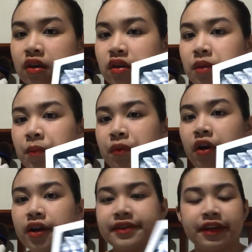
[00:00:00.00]
The
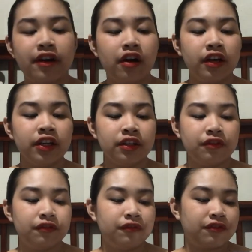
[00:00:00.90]
prize I got
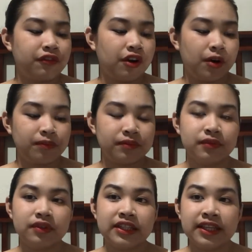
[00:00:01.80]
from
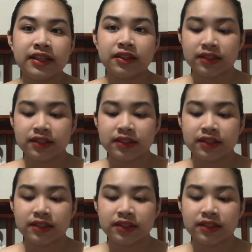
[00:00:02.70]
Neat